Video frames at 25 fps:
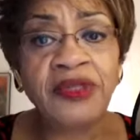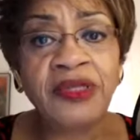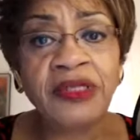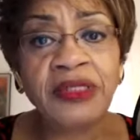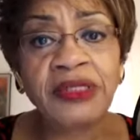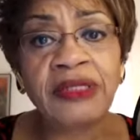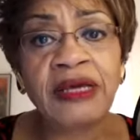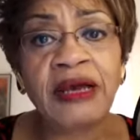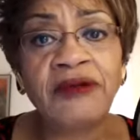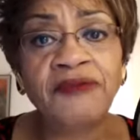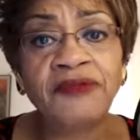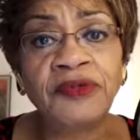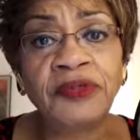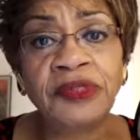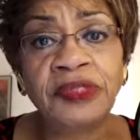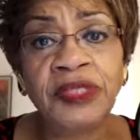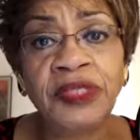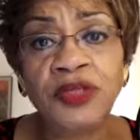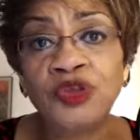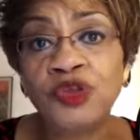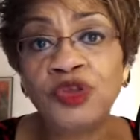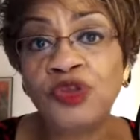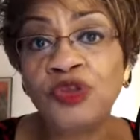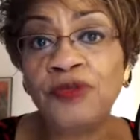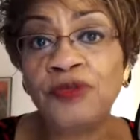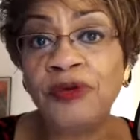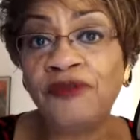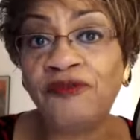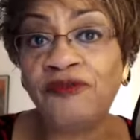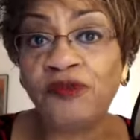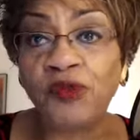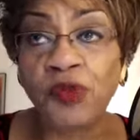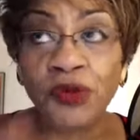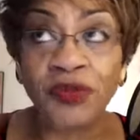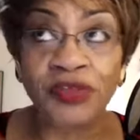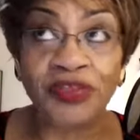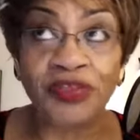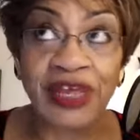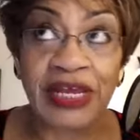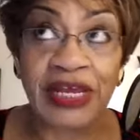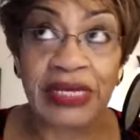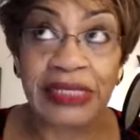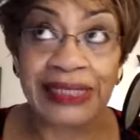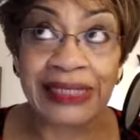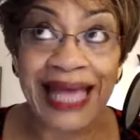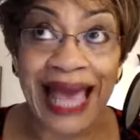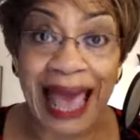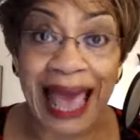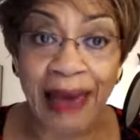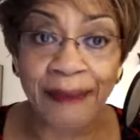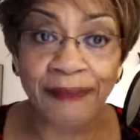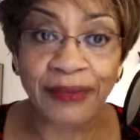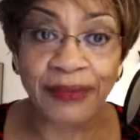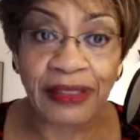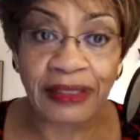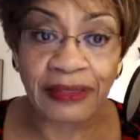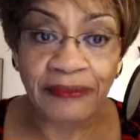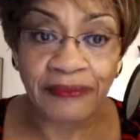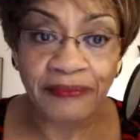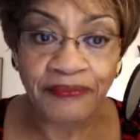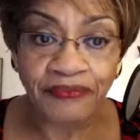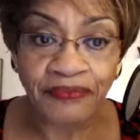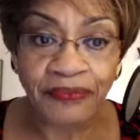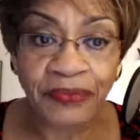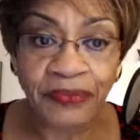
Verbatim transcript: these conversations before things happen